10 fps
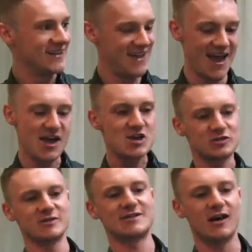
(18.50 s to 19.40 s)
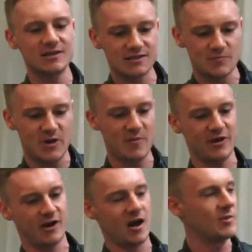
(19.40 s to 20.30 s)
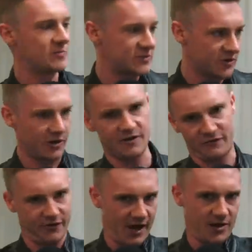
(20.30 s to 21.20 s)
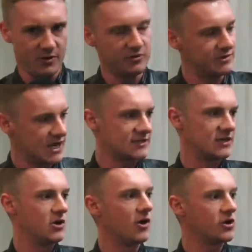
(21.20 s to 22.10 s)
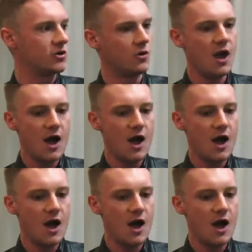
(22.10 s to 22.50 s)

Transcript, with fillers: Yeah. So, tell us a bit about your come up story for anyone who doesn't know you.